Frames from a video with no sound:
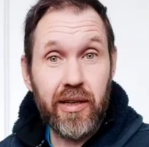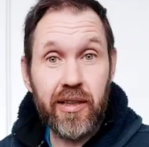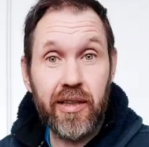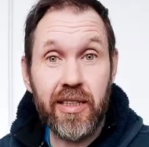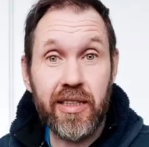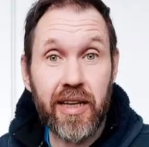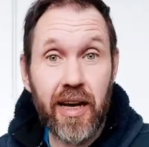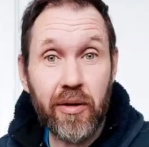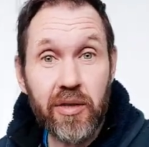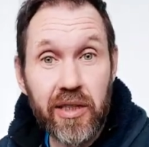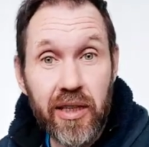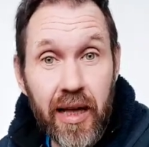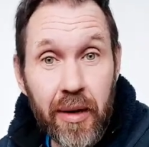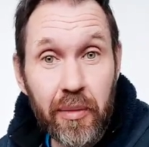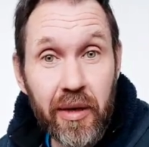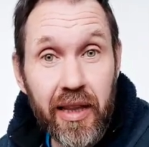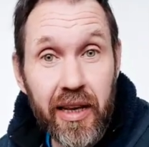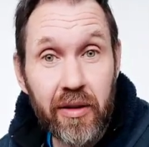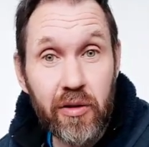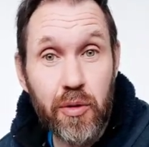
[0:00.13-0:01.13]
This guy was
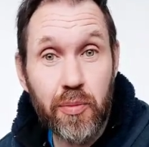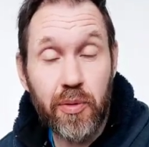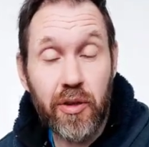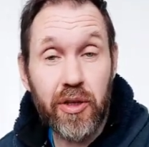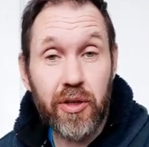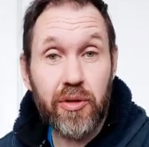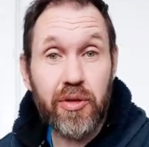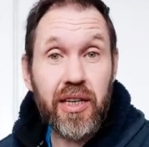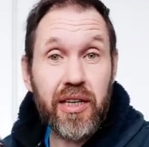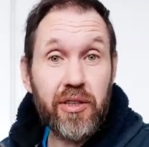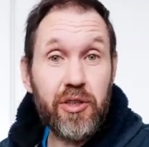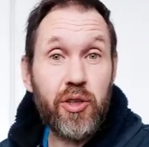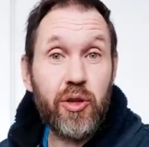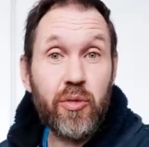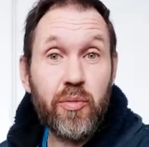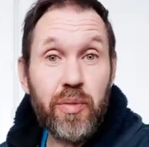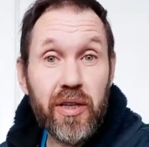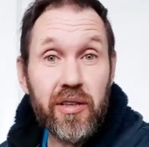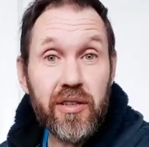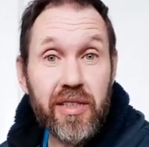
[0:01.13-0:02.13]
claiming that he was producing two
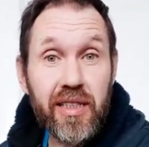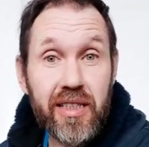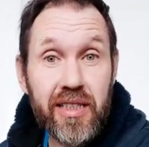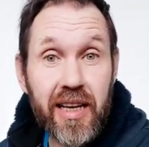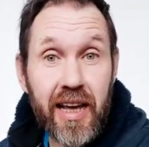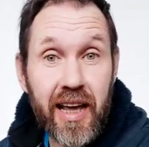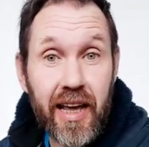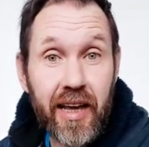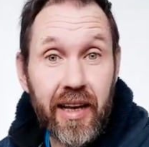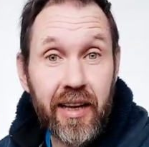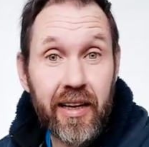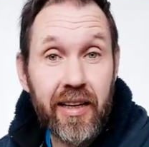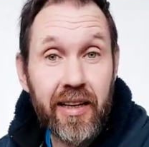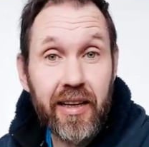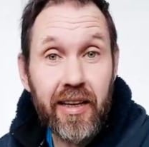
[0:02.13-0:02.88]
bills a day